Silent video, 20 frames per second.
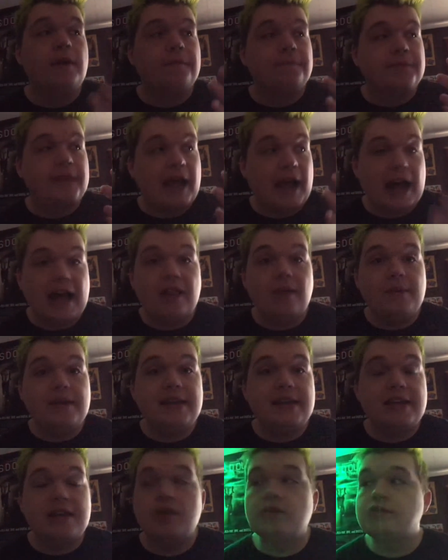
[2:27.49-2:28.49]
Halloween
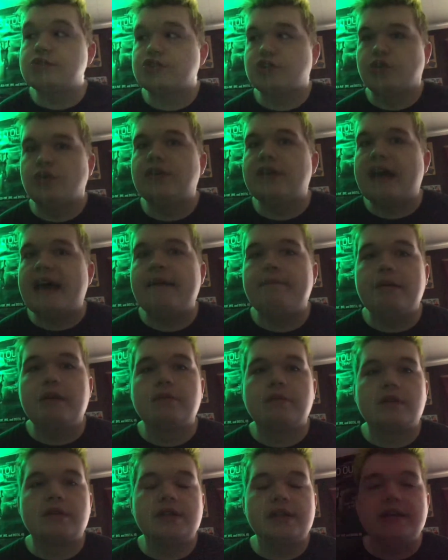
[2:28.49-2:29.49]
Kills could have been
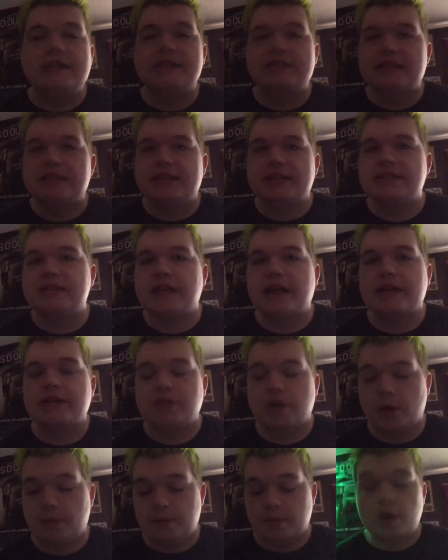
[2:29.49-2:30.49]
released this
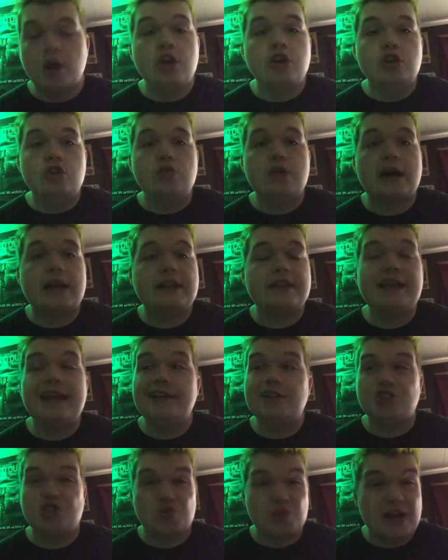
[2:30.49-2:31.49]
October. You got to think
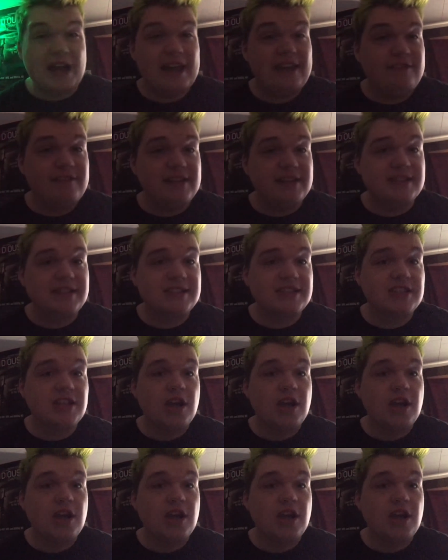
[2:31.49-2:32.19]
drive-ins